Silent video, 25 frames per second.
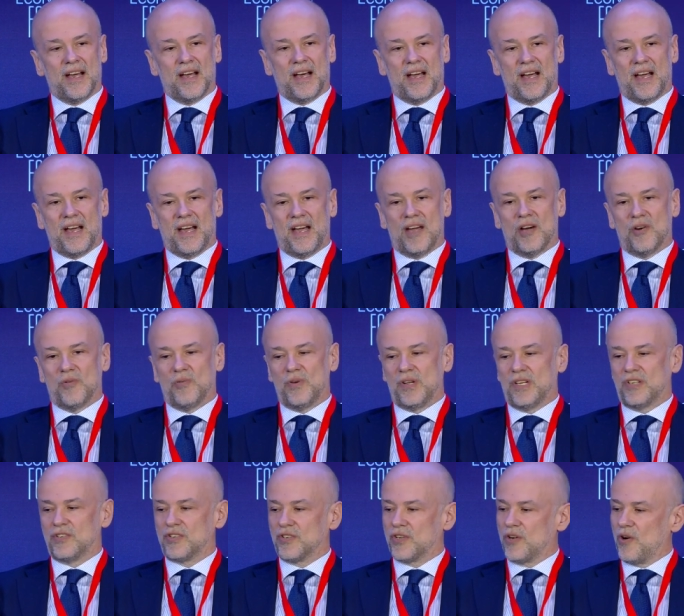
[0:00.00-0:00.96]
uh,
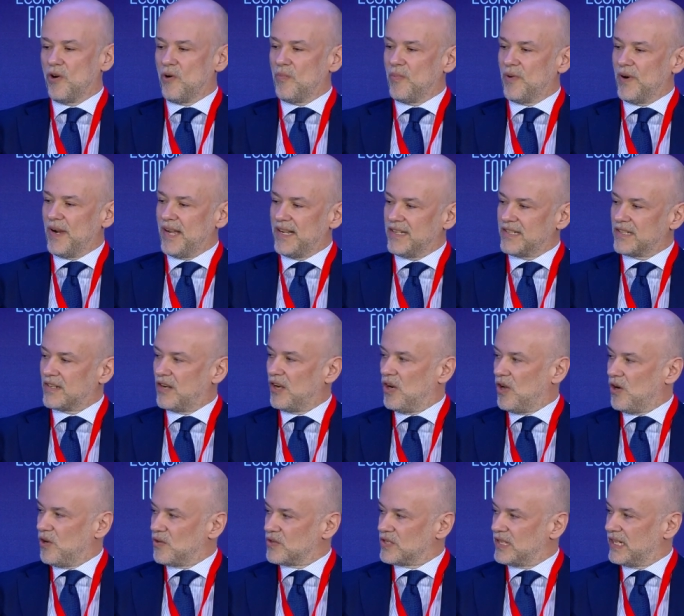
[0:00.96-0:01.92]
which cooperates
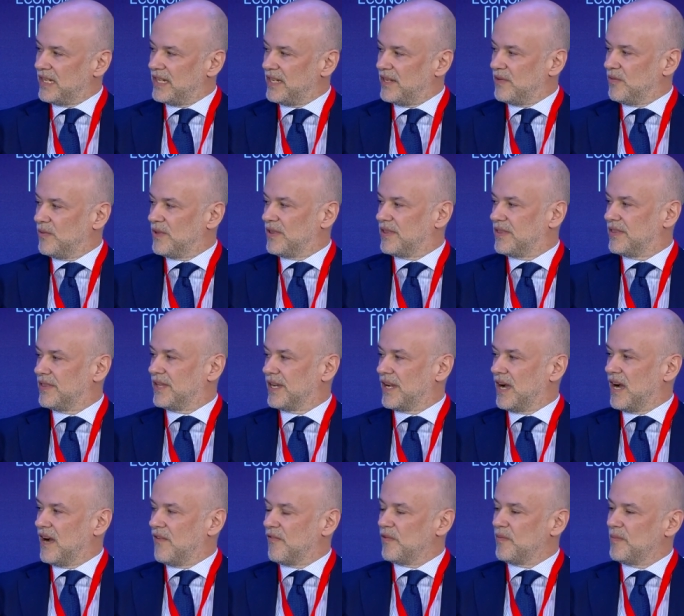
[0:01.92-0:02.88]
closely with the
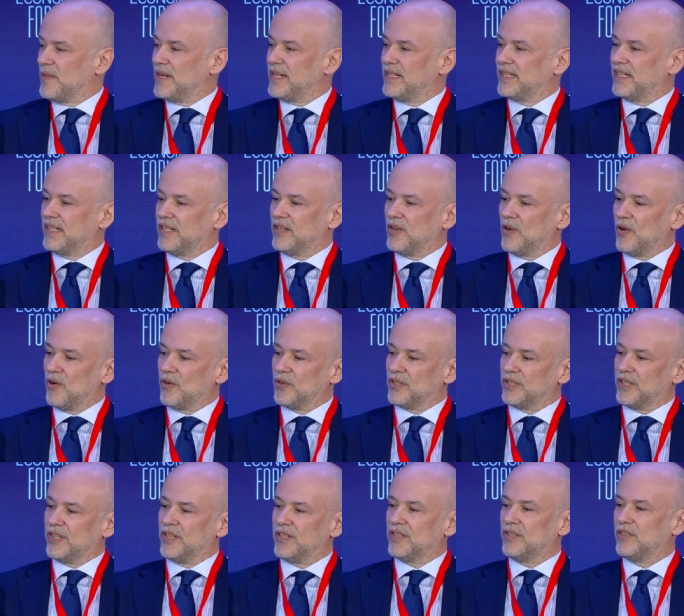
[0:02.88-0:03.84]
government in
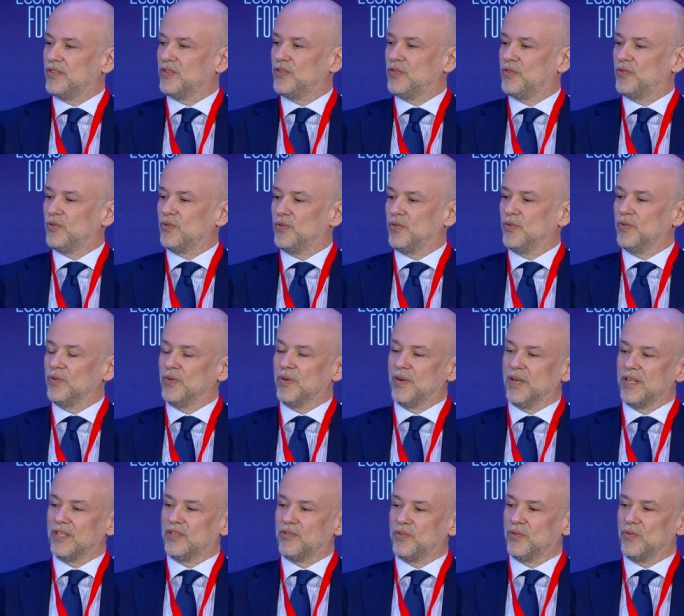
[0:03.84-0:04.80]
order to,
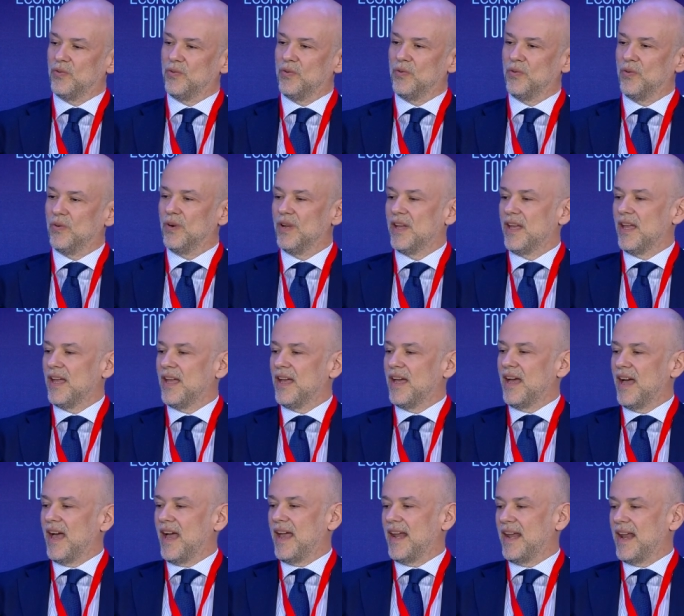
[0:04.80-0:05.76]
to
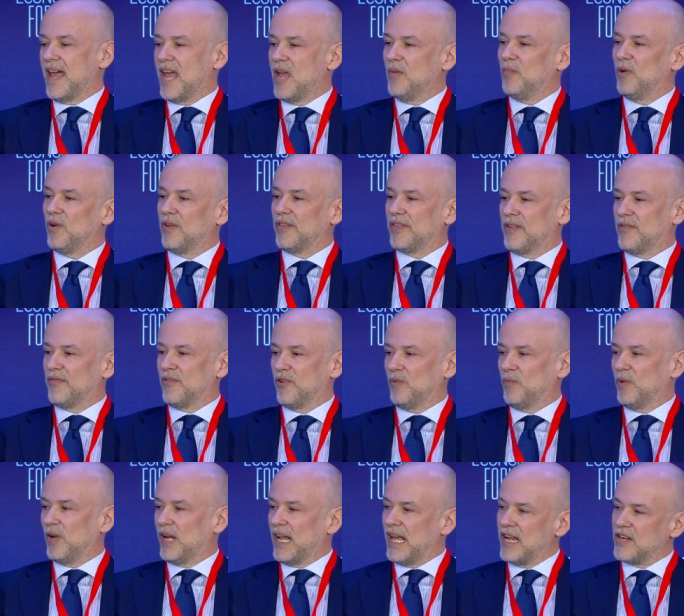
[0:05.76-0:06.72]
enable the
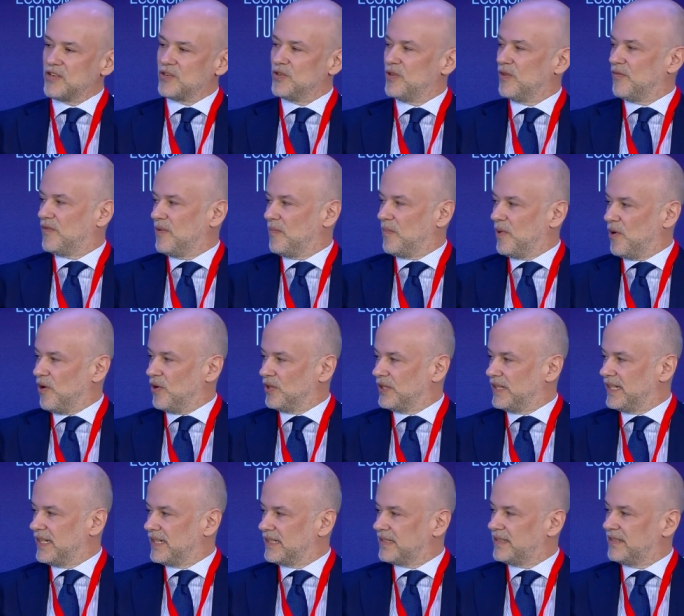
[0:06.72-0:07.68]
formulation of the
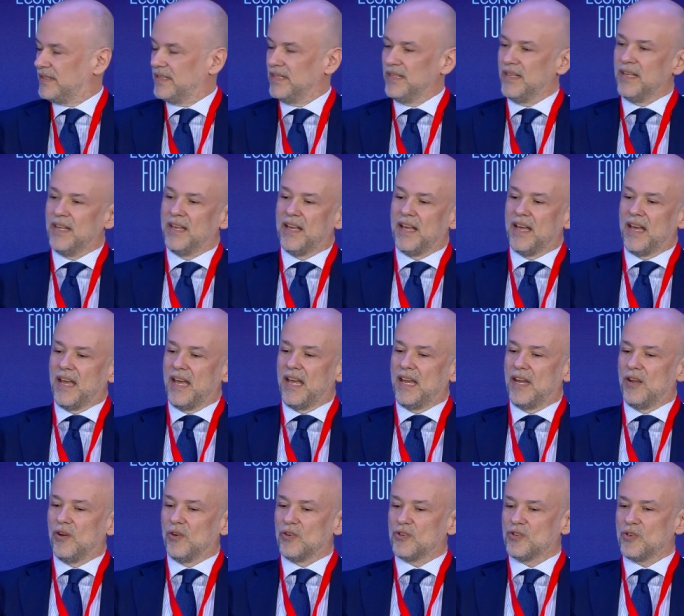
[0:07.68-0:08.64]
product
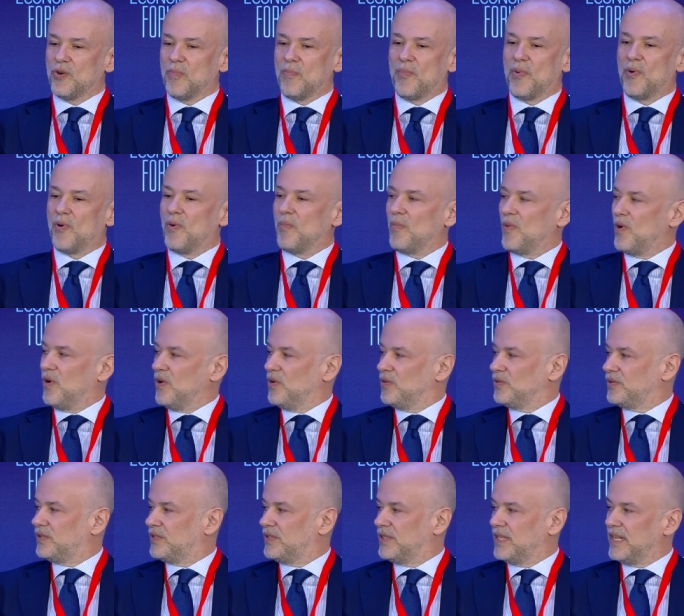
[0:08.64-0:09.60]
and also
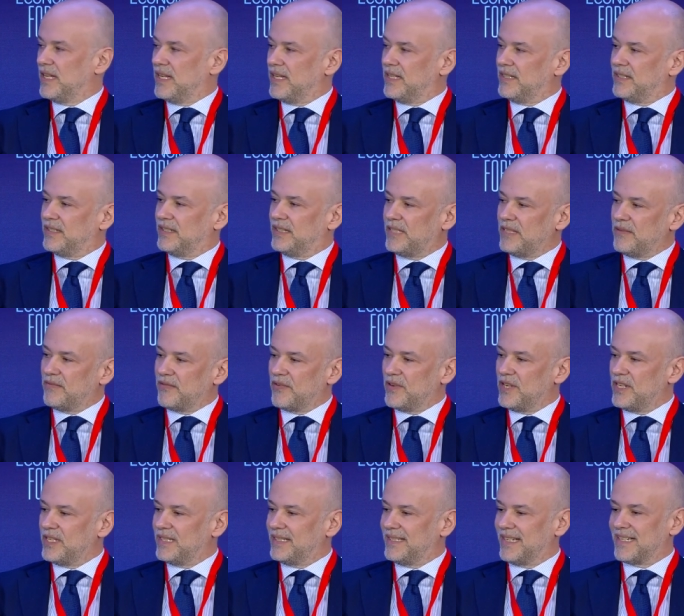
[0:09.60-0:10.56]
promote uh,
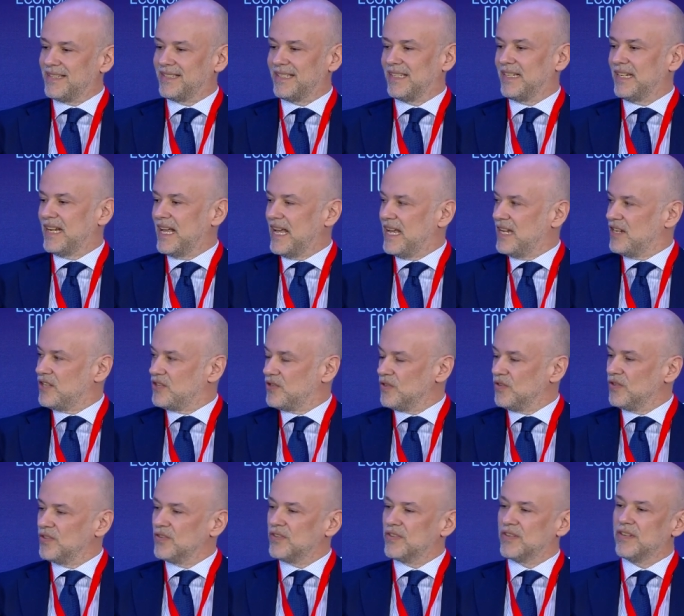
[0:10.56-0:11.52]
different
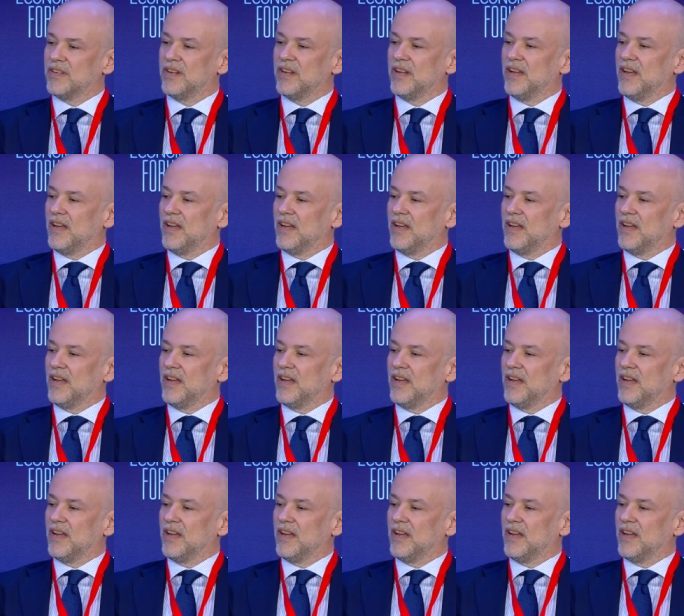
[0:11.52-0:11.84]
destinations